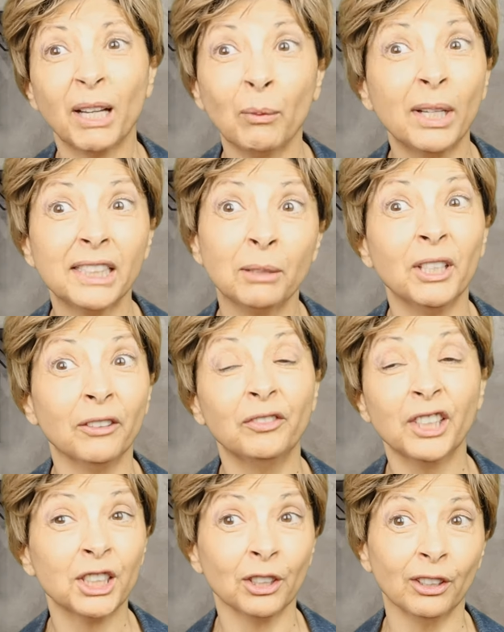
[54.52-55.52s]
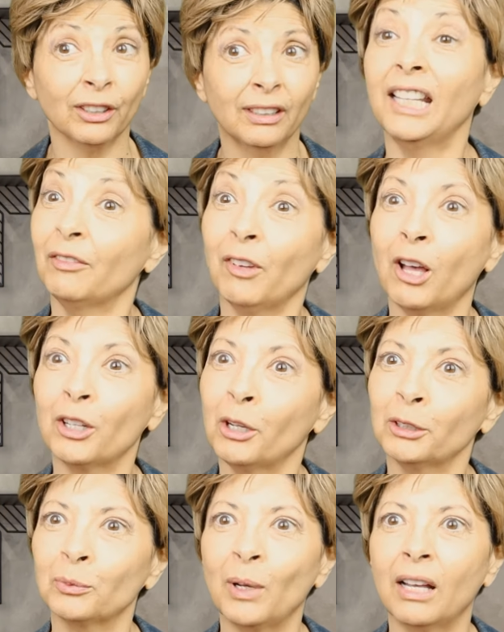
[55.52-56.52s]
but I want it to be official. And then if all
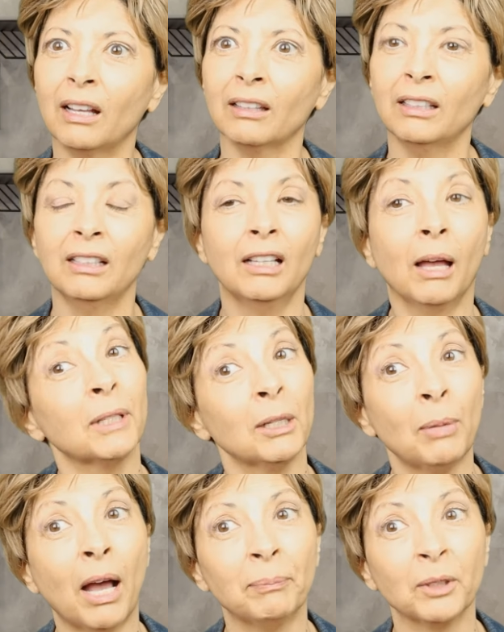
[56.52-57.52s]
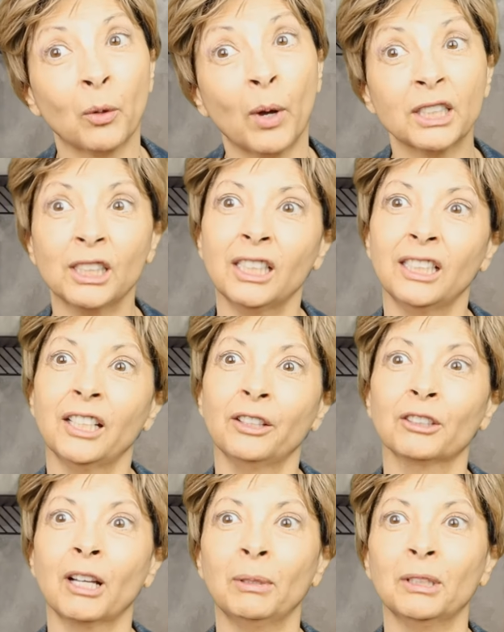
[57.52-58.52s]
goes well, I'm going to pop the question in
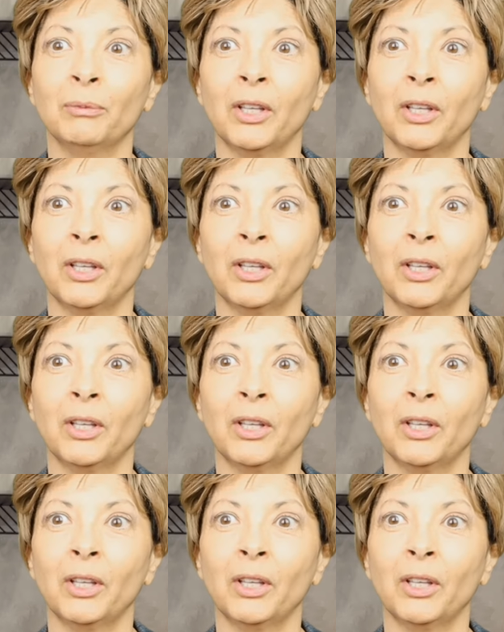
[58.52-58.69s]
another couple of